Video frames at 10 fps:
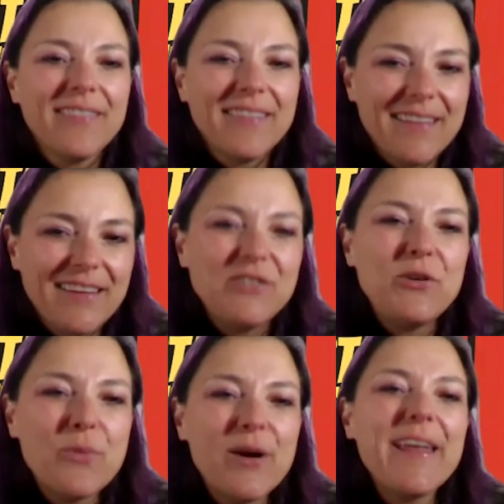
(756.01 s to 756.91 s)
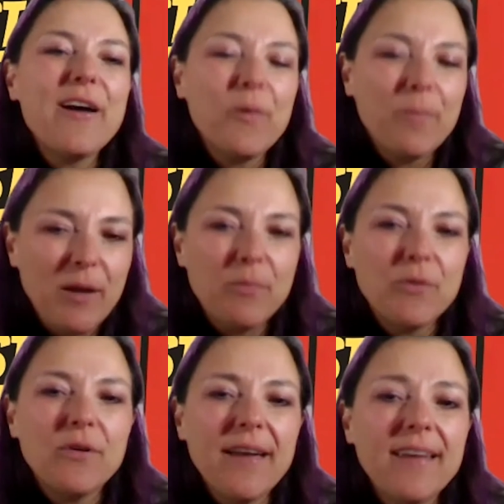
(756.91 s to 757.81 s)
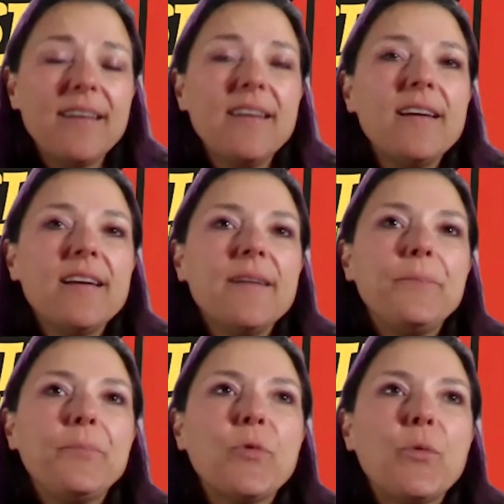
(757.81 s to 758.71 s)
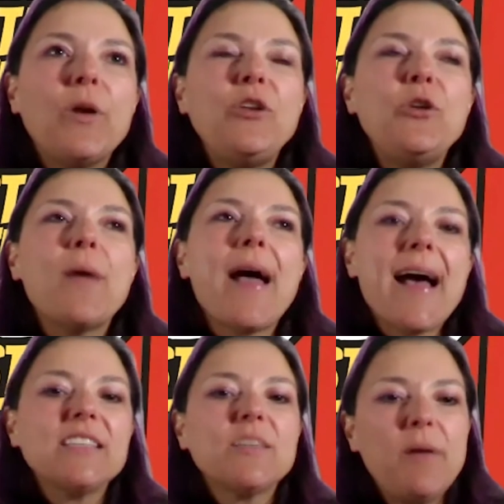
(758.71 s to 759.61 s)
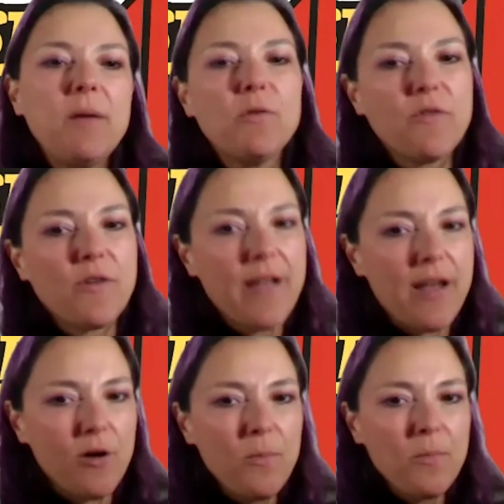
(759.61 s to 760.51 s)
Is you want to help people. And when you ask people for help,